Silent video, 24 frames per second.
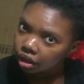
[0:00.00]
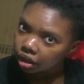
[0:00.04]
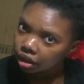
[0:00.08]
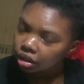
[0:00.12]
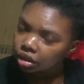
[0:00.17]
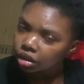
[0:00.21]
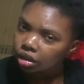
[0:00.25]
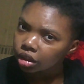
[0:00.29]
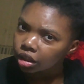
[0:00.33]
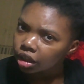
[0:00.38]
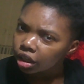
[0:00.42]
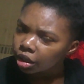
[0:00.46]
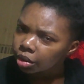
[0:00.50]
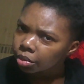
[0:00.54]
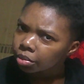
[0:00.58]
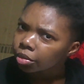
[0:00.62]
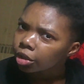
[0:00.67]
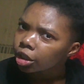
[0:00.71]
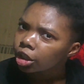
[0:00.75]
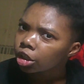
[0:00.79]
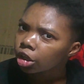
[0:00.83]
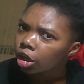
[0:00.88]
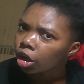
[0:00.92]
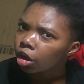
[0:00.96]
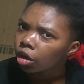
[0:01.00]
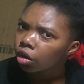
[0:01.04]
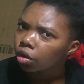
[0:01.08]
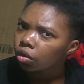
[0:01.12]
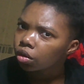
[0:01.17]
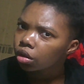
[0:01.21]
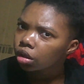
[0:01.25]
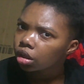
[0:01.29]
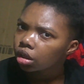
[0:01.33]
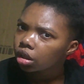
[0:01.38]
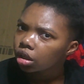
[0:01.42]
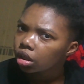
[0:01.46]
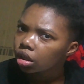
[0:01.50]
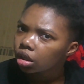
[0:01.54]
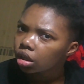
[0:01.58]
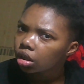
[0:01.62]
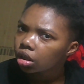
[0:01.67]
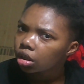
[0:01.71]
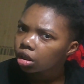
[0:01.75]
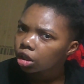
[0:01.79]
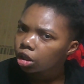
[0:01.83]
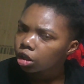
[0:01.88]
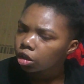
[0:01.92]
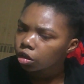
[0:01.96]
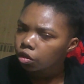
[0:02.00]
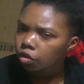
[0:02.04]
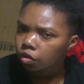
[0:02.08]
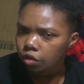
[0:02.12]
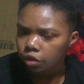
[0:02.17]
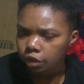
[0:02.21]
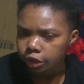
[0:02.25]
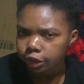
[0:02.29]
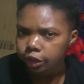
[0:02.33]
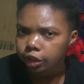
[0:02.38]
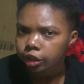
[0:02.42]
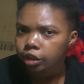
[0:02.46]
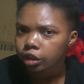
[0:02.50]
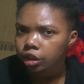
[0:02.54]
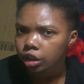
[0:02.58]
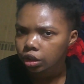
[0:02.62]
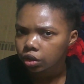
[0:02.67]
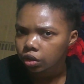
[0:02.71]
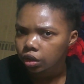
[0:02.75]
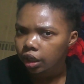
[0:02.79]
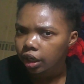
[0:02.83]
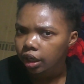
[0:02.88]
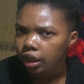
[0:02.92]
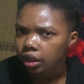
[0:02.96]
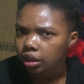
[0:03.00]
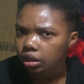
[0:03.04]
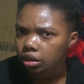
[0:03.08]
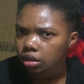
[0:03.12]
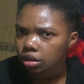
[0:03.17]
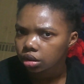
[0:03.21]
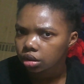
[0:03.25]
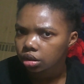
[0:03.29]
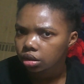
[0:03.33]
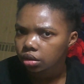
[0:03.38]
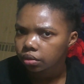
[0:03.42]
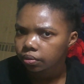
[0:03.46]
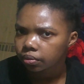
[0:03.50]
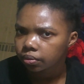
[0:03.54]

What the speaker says: The Amino for Yuri on Ice.